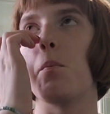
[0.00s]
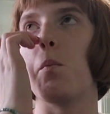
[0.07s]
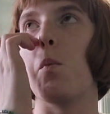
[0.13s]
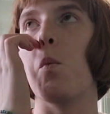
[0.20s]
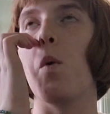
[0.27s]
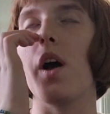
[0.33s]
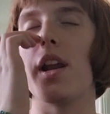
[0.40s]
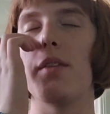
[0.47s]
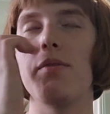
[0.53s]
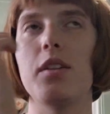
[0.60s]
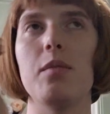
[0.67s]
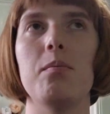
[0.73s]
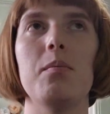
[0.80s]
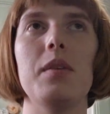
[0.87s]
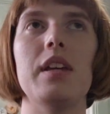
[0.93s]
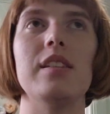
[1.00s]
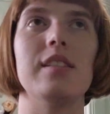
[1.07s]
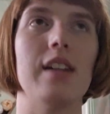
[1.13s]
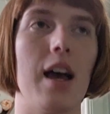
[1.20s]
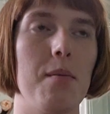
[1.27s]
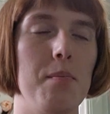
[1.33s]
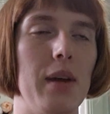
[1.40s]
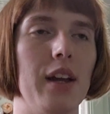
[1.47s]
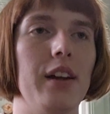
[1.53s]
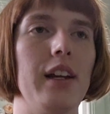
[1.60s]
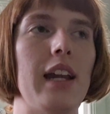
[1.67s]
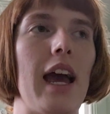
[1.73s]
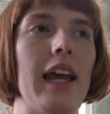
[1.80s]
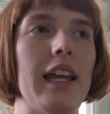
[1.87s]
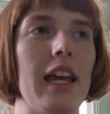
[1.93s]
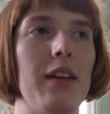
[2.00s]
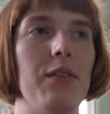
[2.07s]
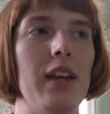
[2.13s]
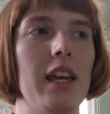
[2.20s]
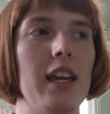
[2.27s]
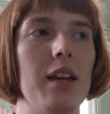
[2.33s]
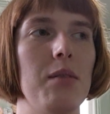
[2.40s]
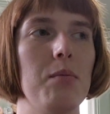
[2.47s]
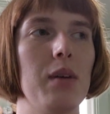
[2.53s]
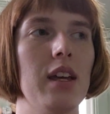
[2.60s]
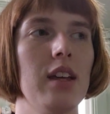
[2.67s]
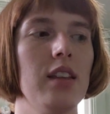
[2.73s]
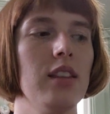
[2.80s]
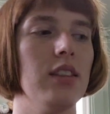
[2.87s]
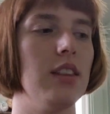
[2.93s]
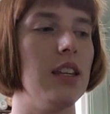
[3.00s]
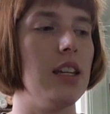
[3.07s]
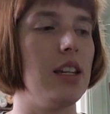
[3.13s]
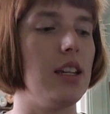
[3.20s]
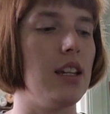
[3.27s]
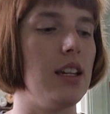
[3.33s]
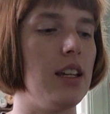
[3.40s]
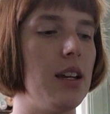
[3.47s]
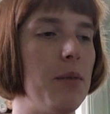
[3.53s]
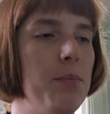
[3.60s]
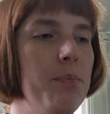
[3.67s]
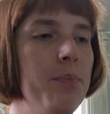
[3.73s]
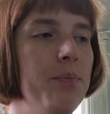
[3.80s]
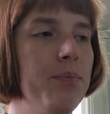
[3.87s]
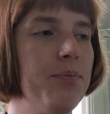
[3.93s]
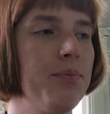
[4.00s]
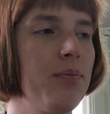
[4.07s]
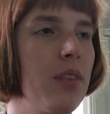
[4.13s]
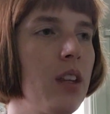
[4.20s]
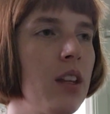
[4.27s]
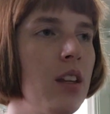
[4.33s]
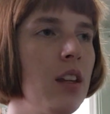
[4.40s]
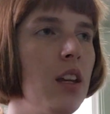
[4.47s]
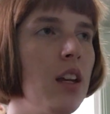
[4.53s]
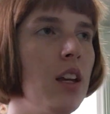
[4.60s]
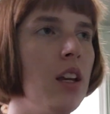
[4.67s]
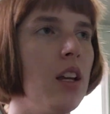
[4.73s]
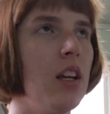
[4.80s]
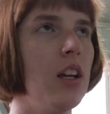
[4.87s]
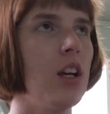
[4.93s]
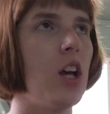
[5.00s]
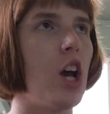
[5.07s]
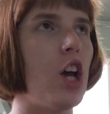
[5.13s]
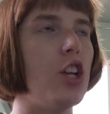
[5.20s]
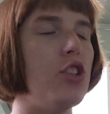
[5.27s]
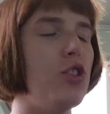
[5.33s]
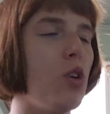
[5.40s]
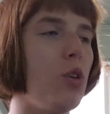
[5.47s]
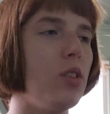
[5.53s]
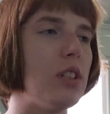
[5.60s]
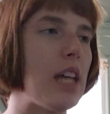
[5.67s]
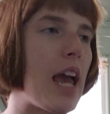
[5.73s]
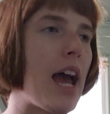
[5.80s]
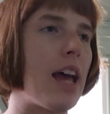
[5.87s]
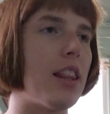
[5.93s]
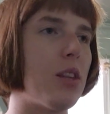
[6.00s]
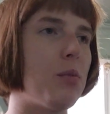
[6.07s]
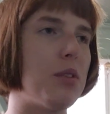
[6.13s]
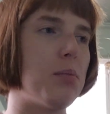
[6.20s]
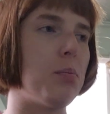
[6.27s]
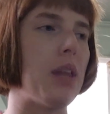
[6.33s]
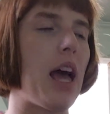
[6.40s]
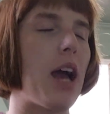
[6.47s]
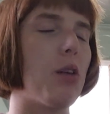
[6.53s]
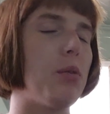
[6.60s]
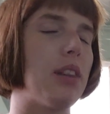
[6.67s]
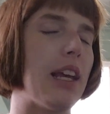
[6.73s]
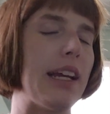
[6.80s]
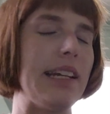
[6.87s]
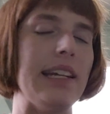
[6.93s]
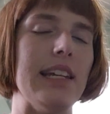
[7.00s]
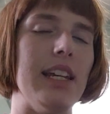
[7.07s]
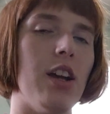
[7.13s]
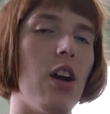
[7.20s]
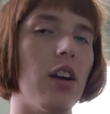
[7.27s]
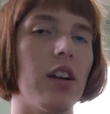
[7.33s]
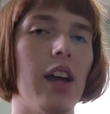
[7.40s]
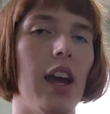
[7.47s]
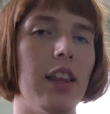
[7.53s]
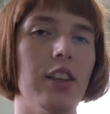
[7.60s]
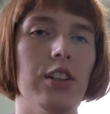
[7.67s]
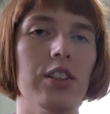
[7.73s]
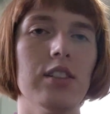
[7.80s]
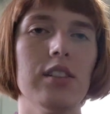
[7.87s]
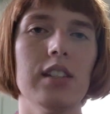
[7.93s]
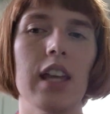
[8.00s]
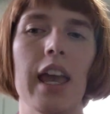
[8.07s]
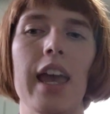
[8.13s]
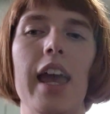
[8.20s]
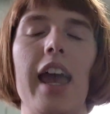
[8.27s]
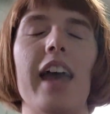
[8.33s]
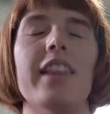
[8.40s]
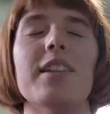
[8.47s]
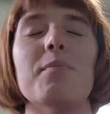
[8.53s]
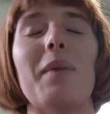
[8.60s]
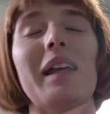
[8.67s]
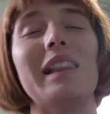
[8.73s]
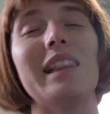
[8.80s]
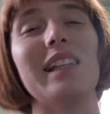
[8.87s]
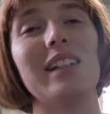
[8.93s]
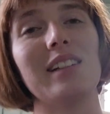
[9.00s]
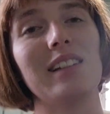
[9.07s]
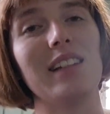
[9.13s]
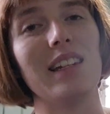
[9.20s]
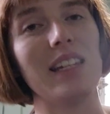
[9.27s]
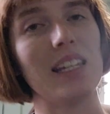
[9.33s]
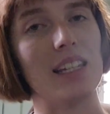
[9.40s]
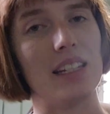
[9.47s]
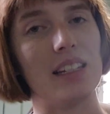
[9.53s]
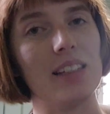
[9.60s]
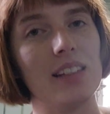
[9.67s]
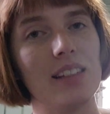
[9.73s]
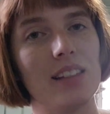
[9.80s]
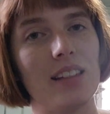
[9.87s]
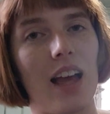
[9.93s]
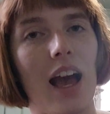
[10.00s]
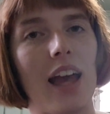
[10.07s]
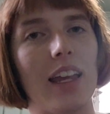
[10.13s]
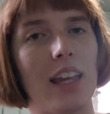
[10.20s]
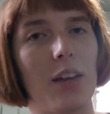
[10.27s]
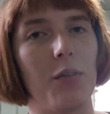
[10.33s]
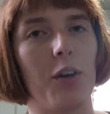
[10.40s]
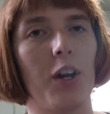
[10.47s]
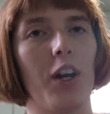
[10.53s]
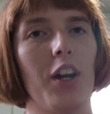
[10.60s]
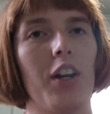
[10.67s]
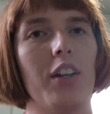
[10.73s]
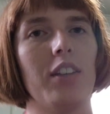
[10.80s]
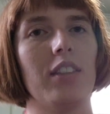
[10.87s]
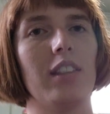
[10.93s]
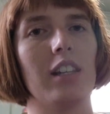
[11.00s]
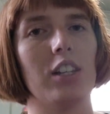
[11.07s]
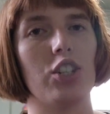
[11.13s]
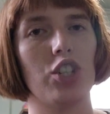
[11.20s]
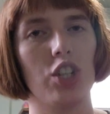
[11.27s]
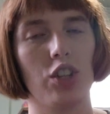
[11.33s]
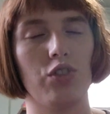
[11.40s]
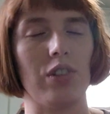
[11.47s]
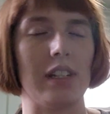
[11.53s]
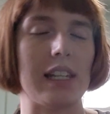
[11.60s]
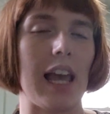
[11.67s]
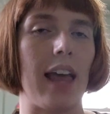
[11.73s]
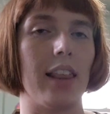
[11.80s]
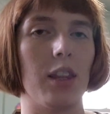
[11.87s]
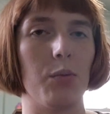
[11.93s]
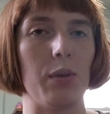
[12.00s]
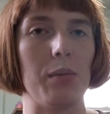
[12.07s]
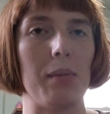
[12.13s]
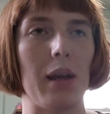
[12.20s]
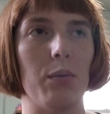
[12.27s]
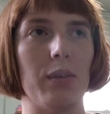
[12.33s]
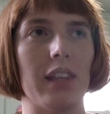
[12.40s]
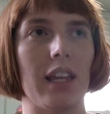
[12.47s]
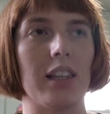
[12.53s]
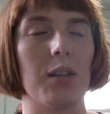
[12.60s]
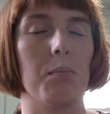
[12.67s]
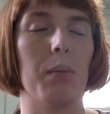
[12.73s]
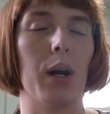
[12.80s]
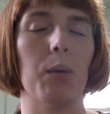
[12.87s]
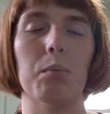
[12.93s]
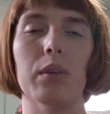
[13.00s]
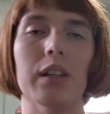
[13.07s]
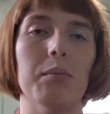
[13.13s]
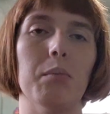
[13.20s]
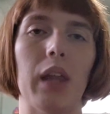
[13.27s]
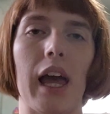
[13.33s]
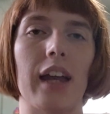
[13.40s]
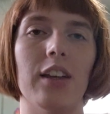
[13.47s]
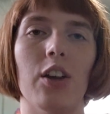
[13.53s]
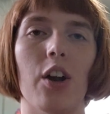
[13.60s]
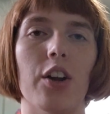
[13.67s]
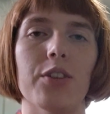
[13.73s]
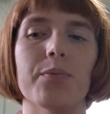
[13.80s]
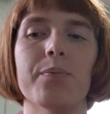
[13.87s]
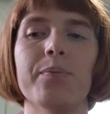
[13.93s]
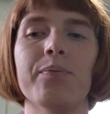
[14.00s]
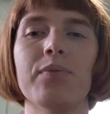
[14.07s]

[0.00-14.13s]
One of them is not married. I gave him the adult hat that was black with like neon colors. And then my little niece, I gave her the children's hat that we made with like the purple and black yarn.